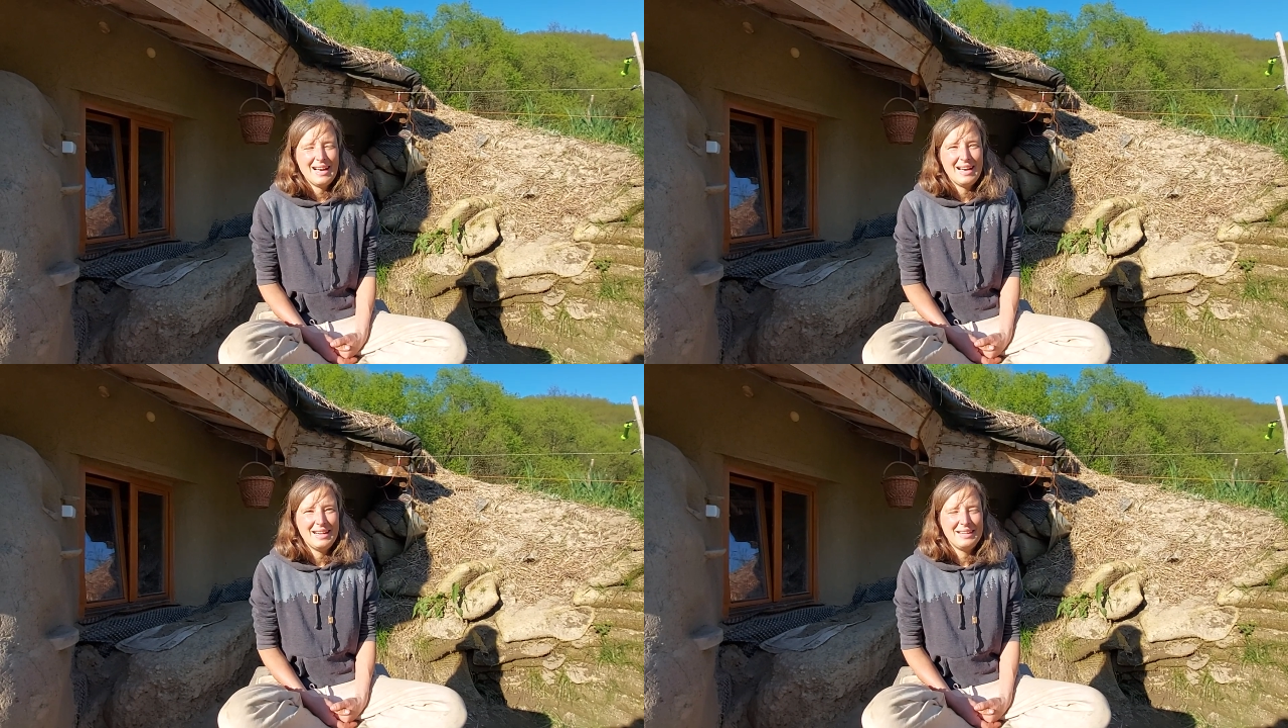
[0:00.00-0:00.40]

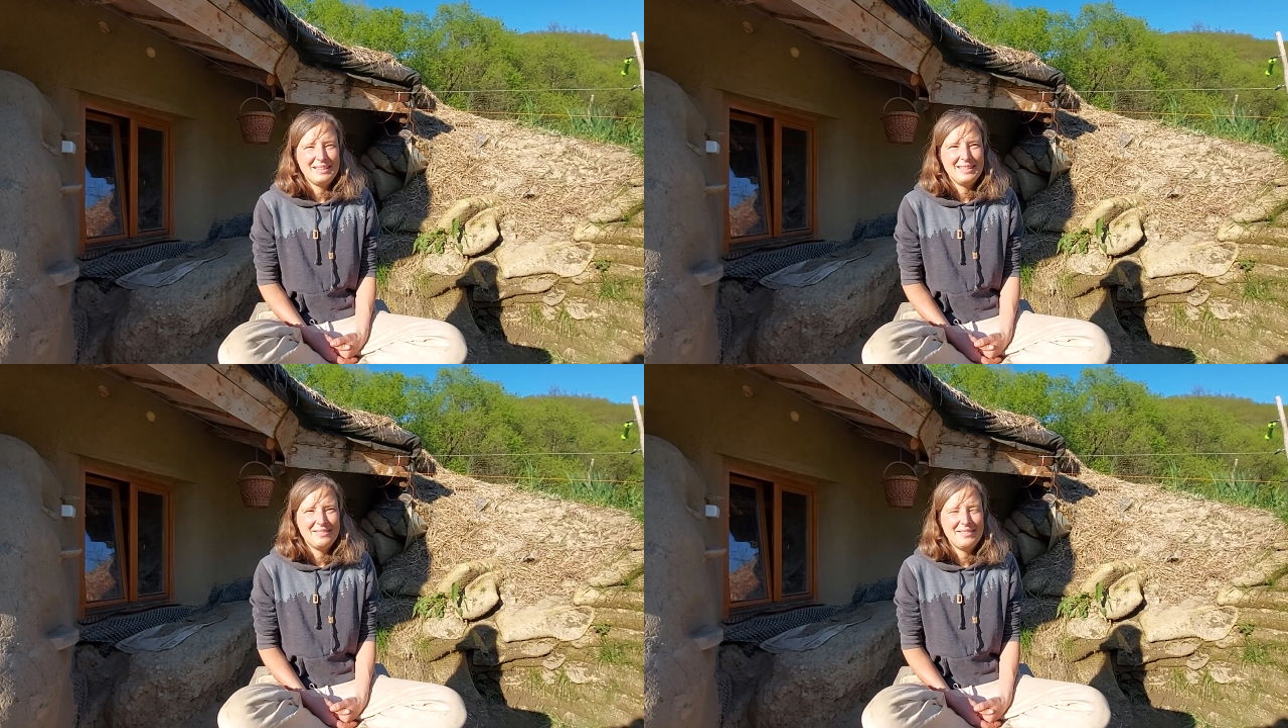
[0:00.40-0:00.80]

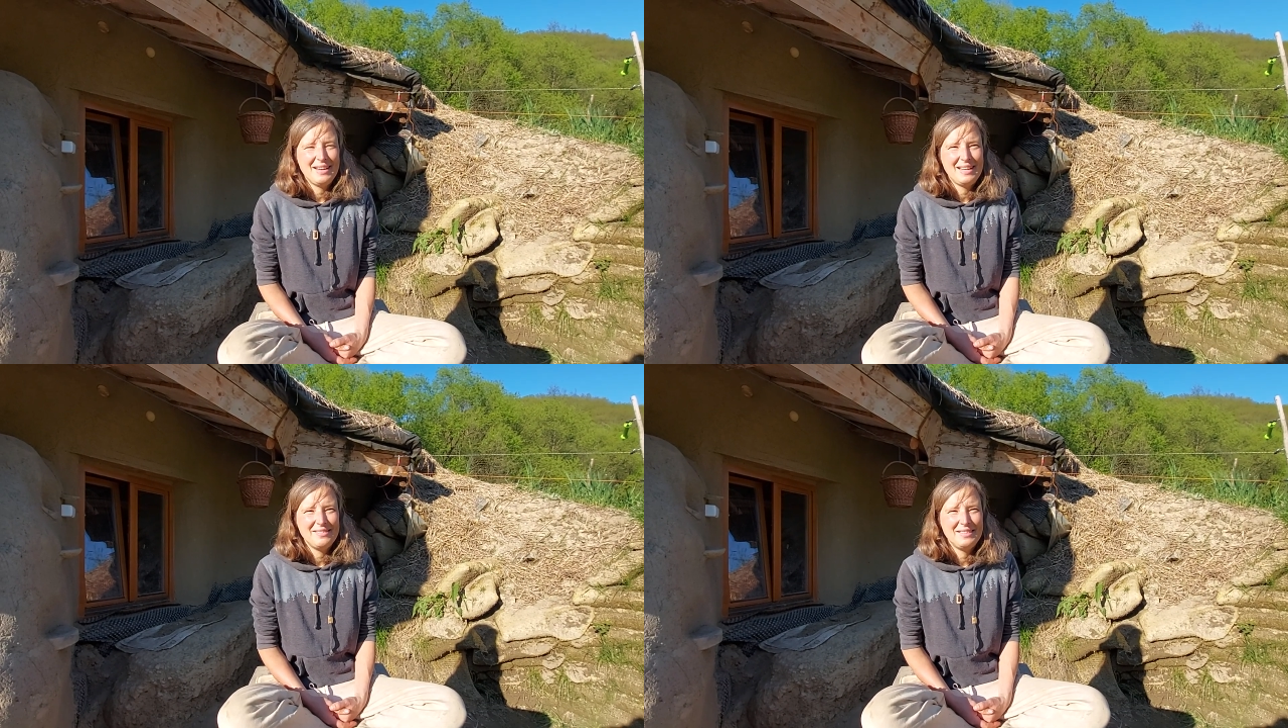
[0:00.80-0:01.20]

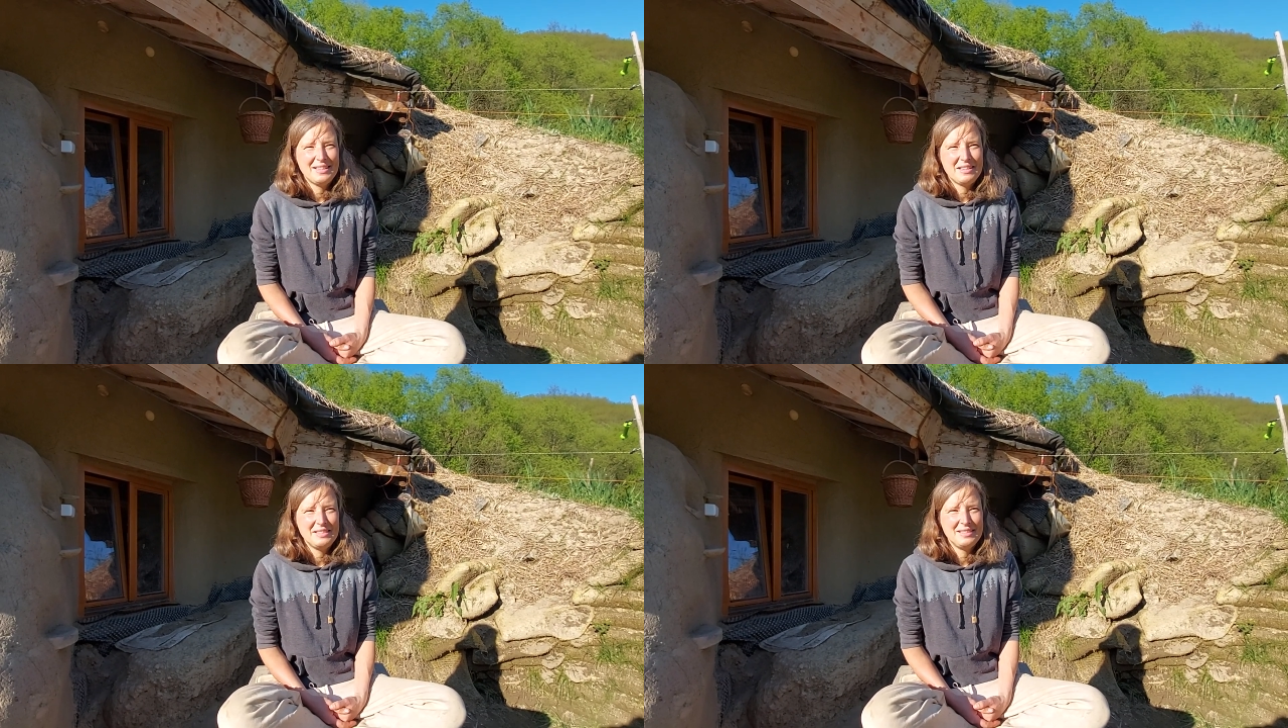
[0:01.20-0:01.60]
Well, we
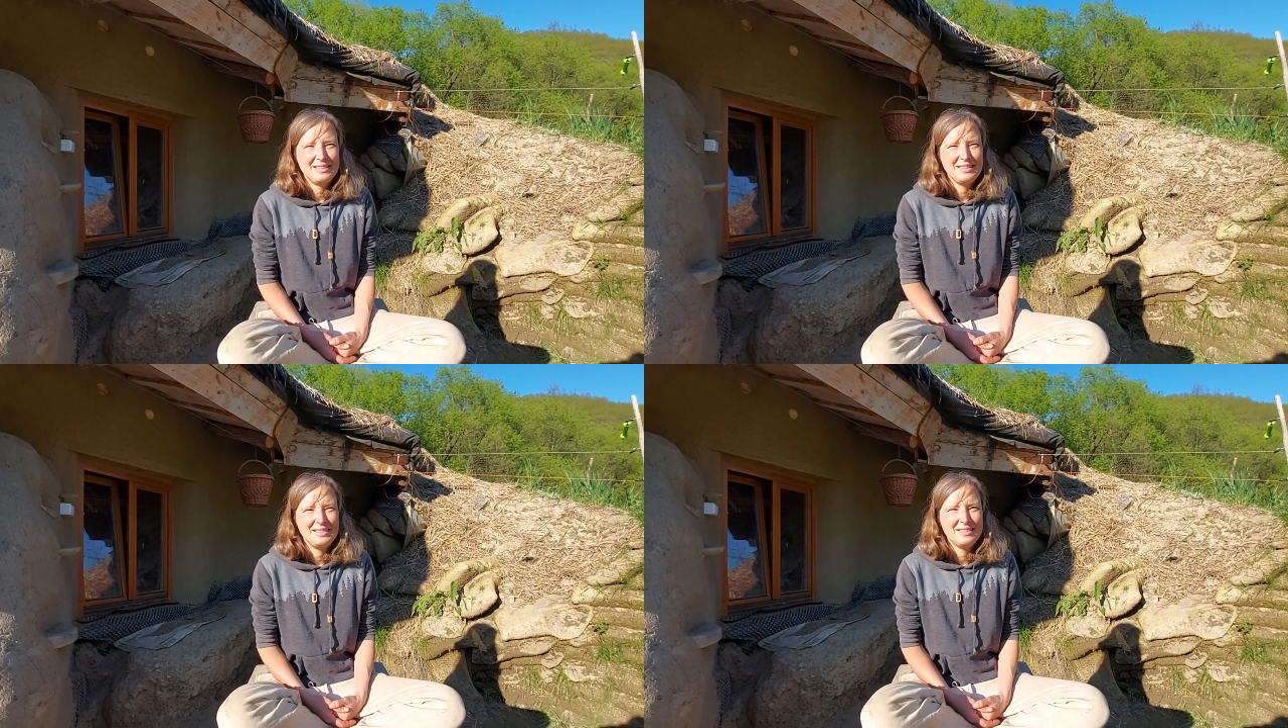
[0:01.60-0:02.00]
are
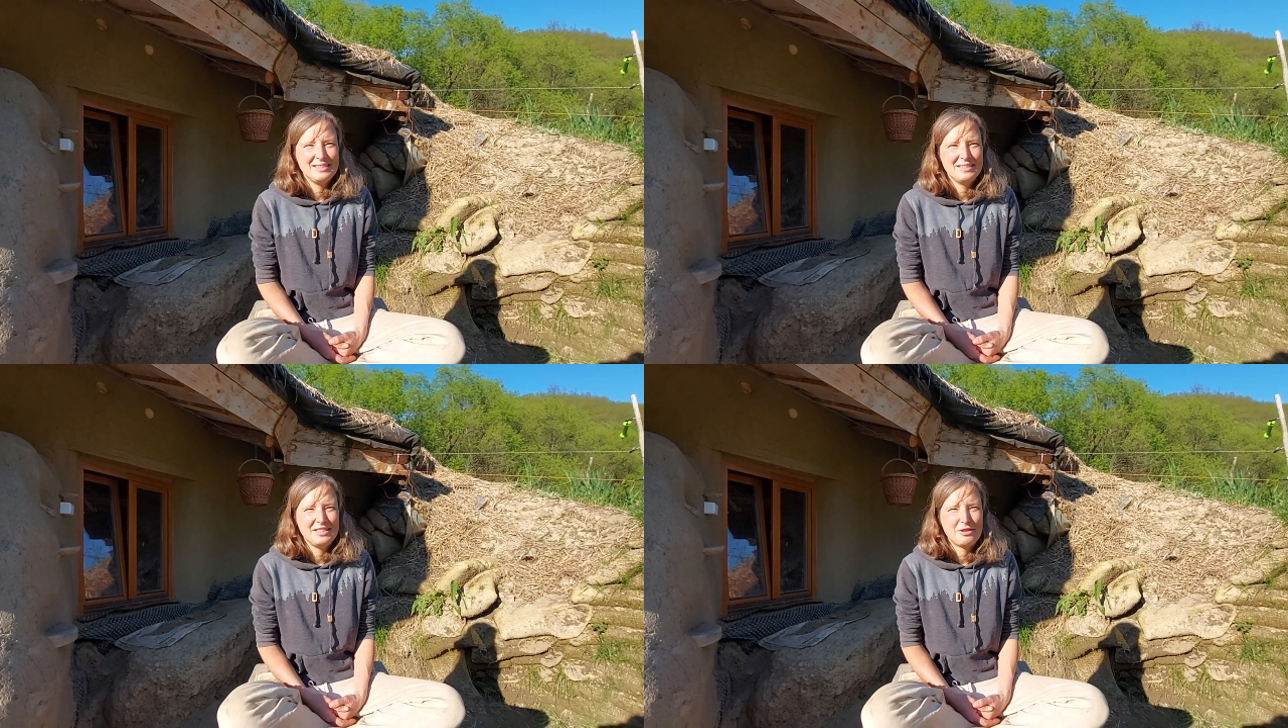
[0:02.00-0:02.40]

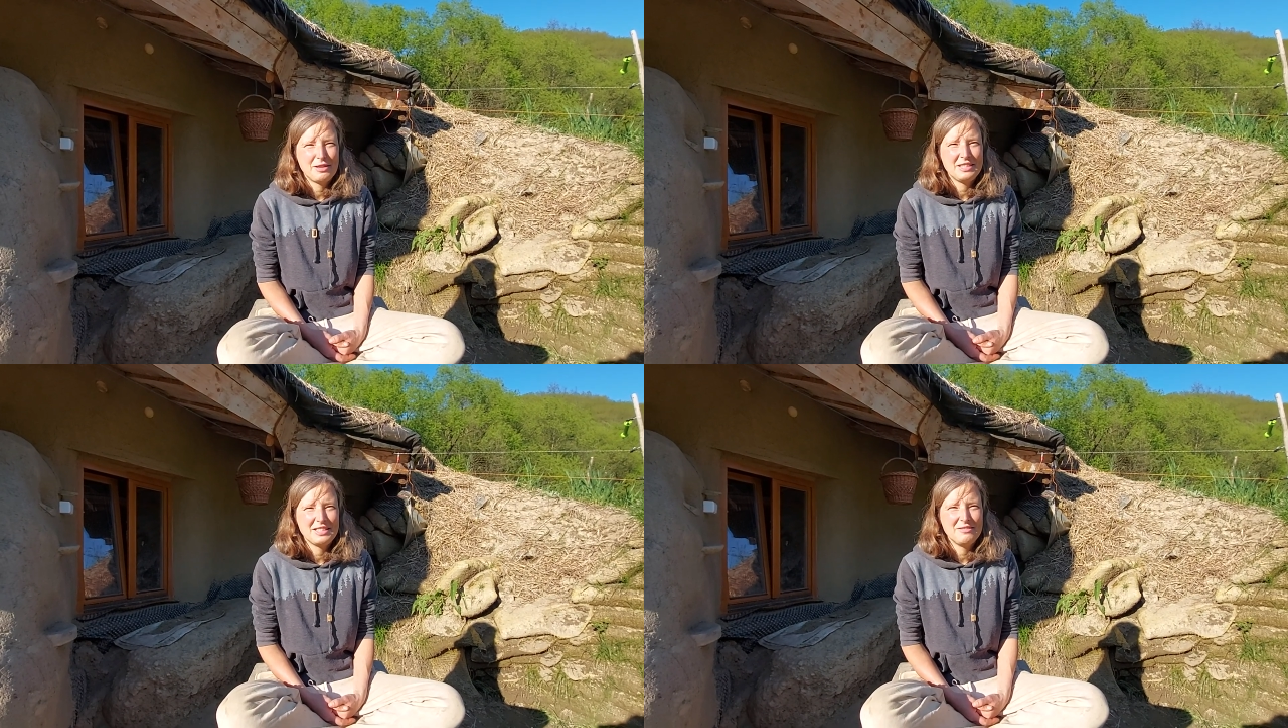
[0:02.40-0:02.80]
in
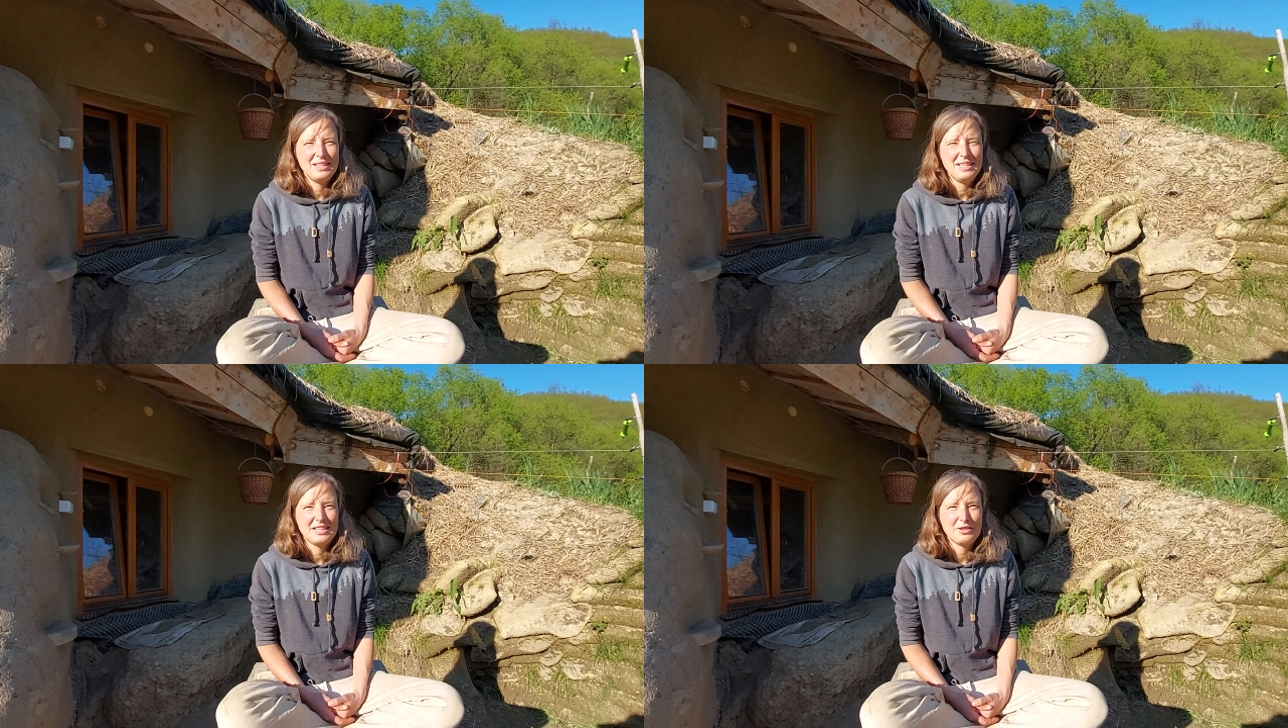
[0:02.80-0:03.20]
Transylvania,